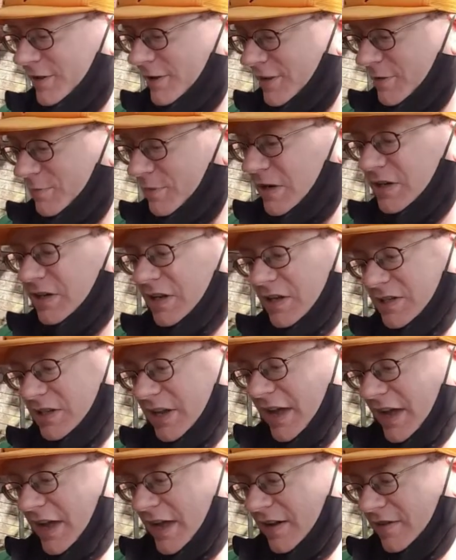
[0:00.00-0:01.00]
really, but it does
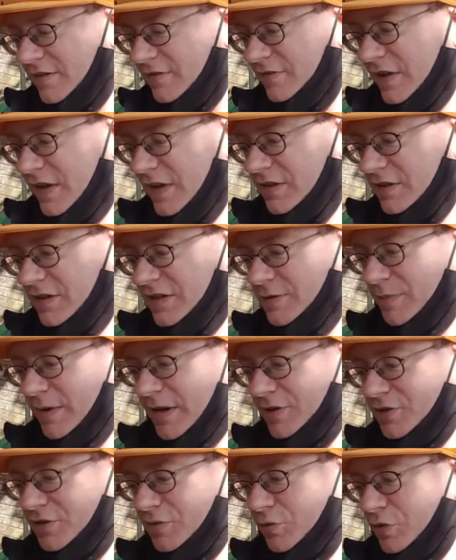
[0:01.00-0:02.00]
have the
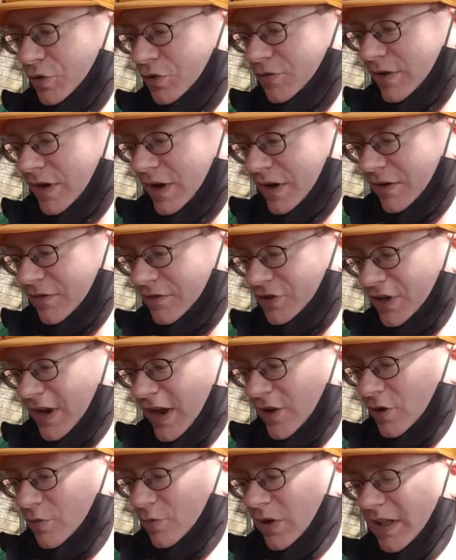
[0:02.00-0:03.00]
special move of
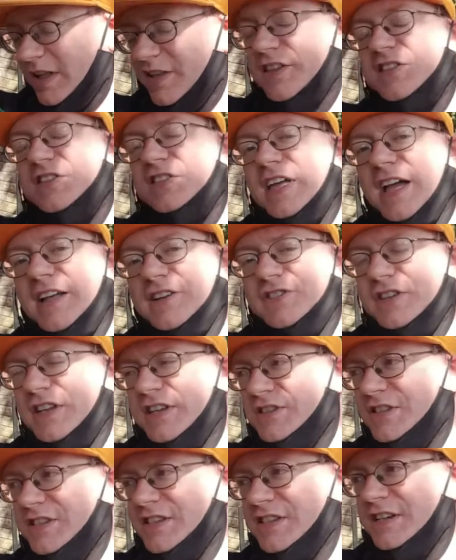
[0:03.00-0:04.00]
Shadow Ball. I think that
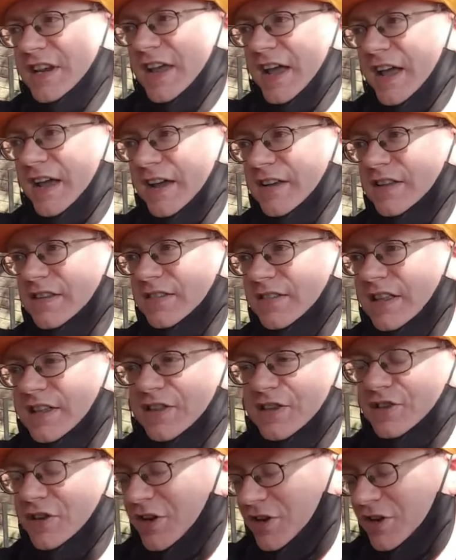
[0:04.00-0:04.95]
is the attack, like the